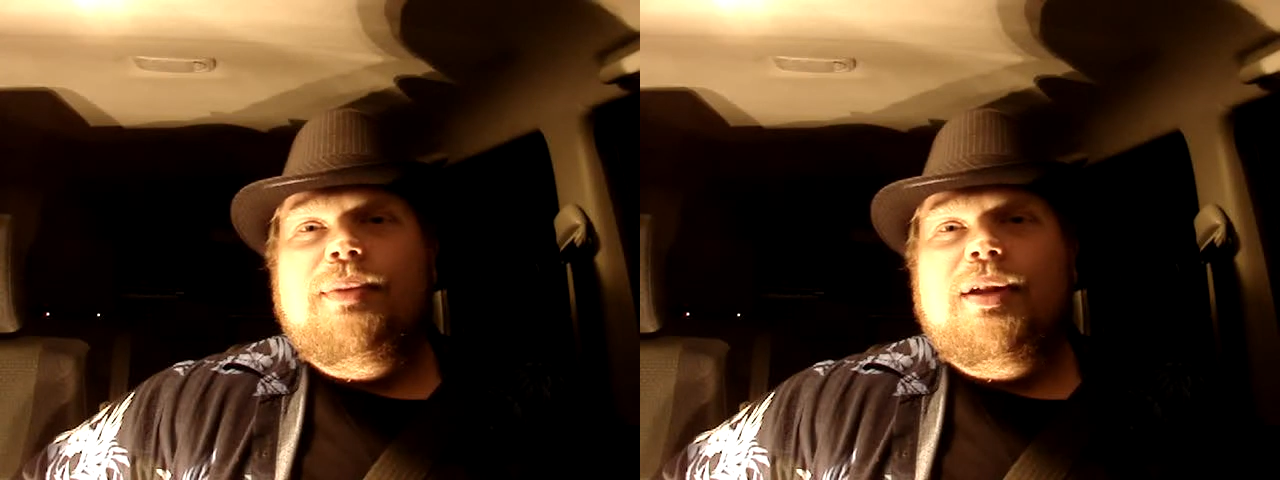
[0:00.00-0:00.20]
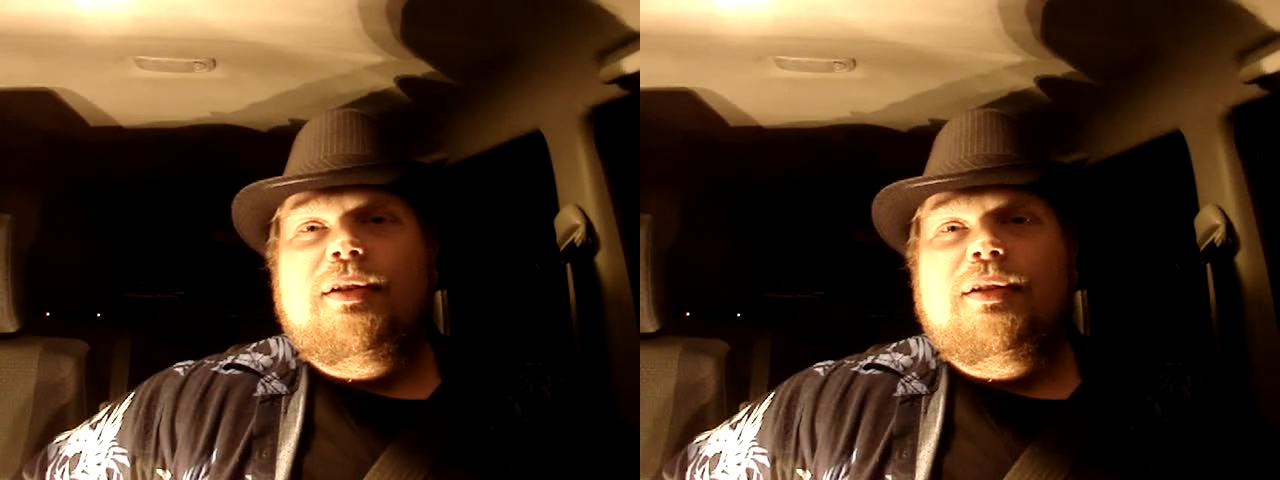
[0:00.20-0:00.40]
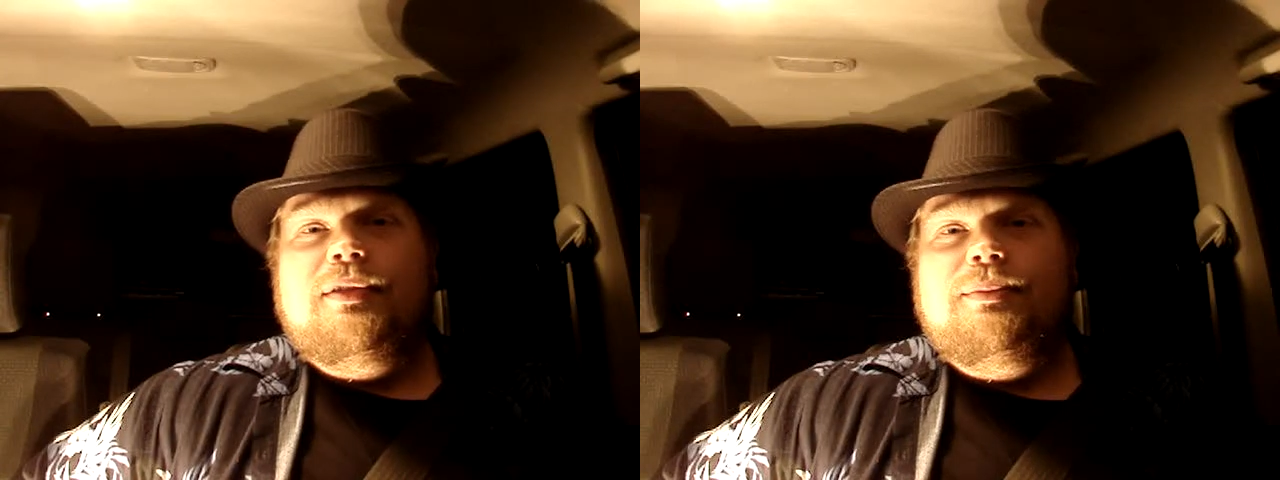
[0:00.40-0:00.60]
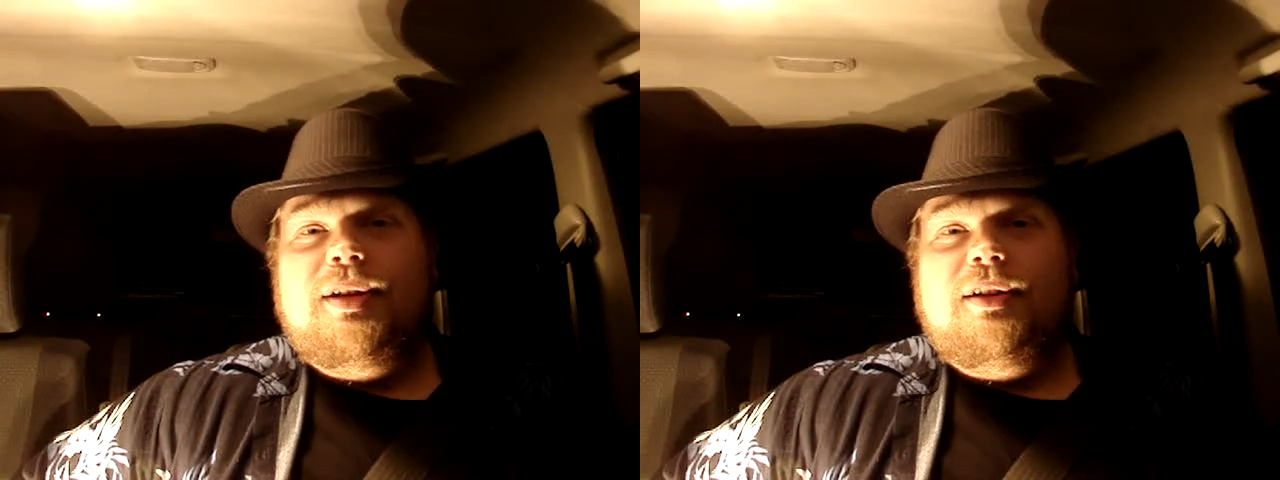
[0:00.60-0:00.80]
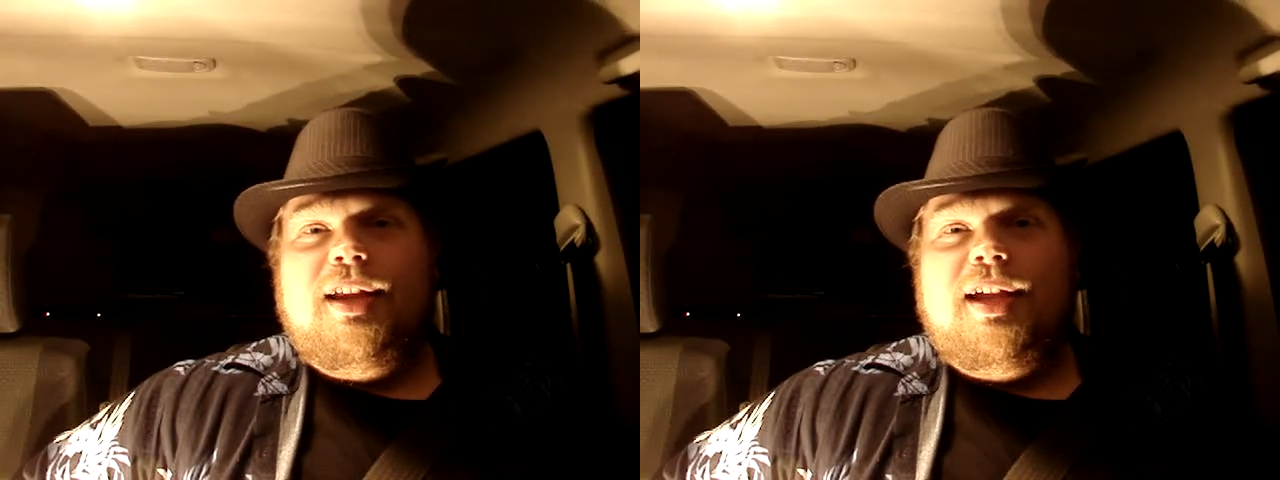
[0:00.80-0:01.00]
better
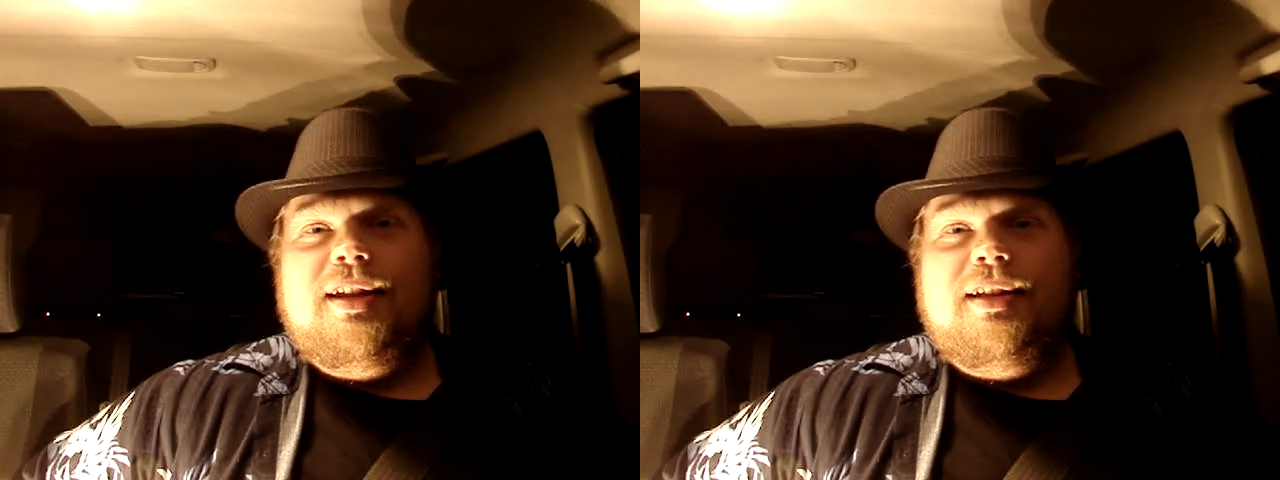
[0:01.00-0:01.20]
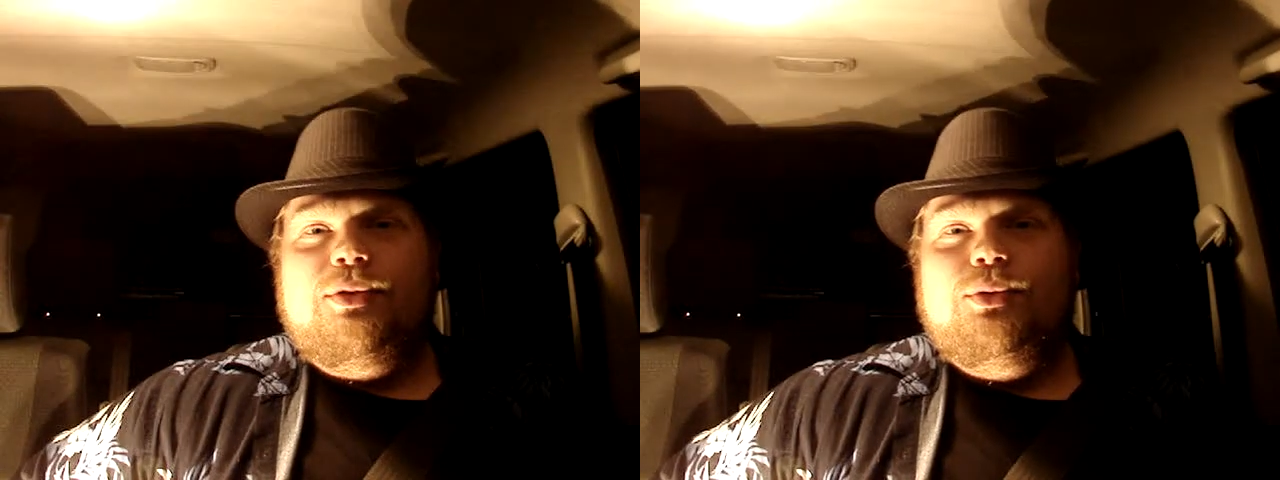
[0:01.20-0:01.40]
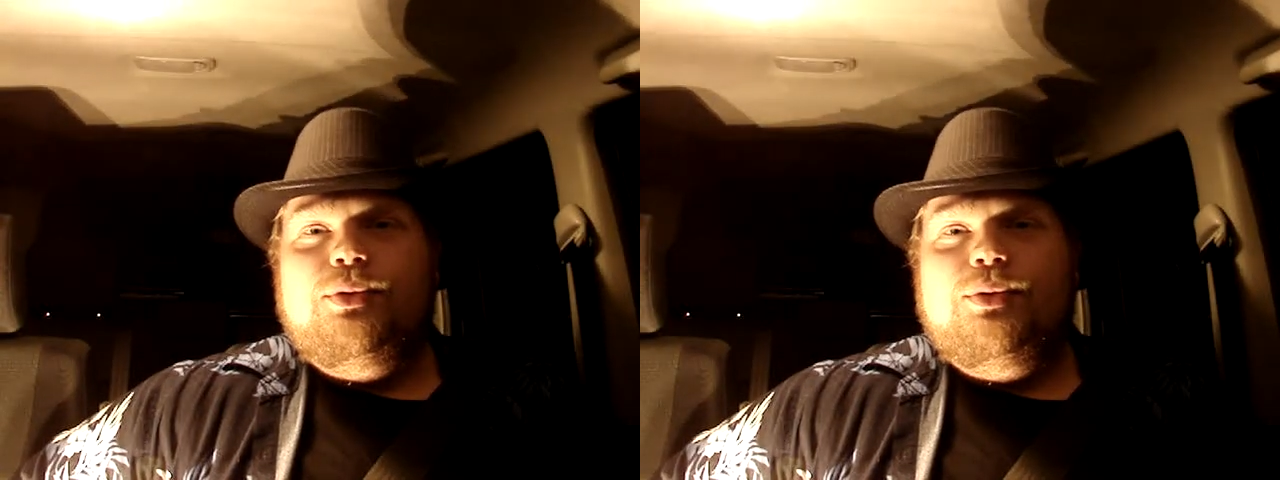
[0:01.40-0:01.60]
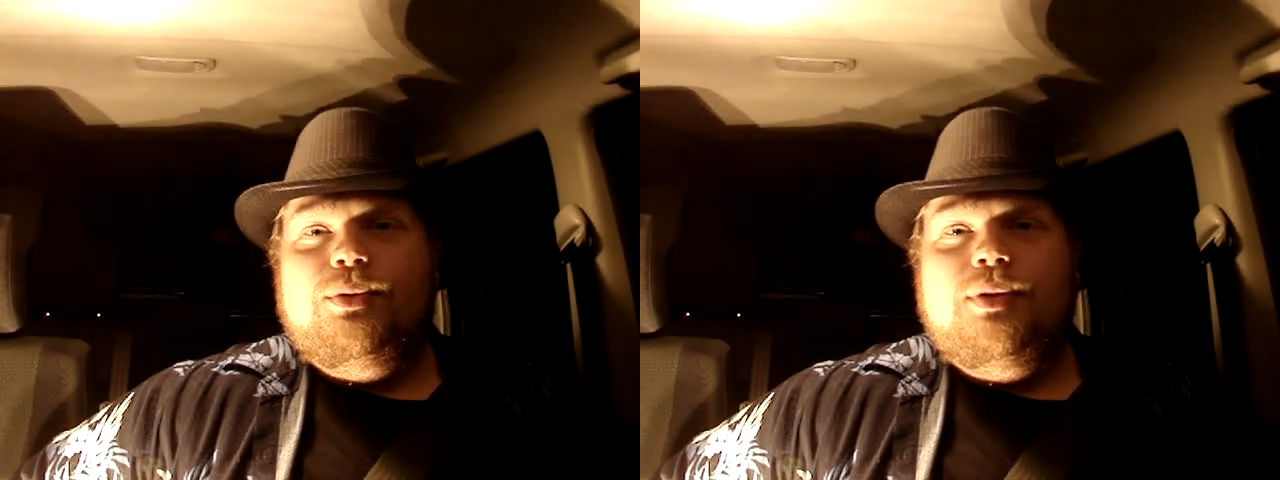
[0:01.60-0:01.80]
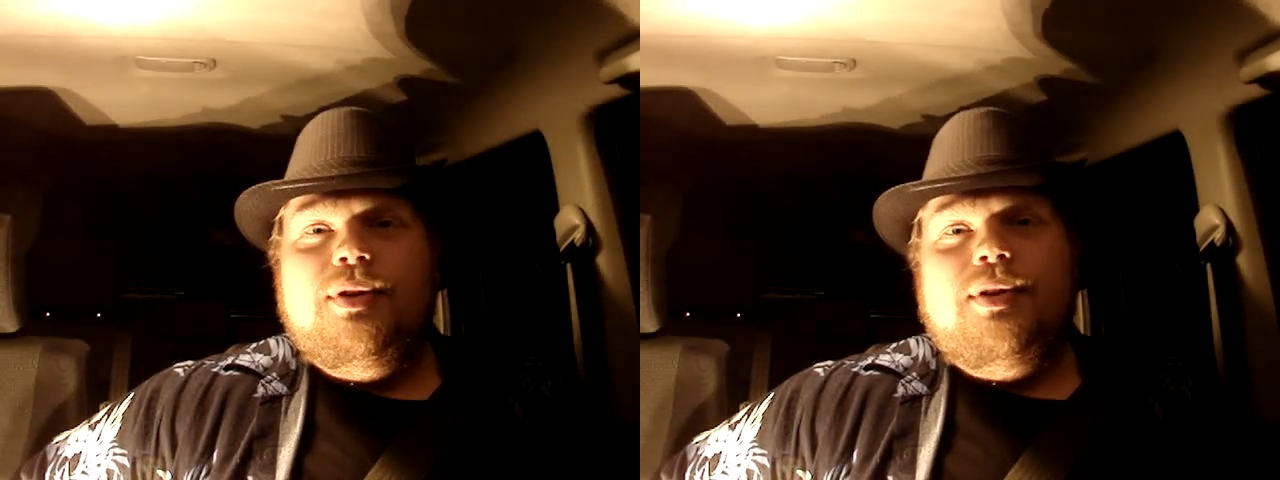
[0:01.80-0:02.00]
better lighting Ooh.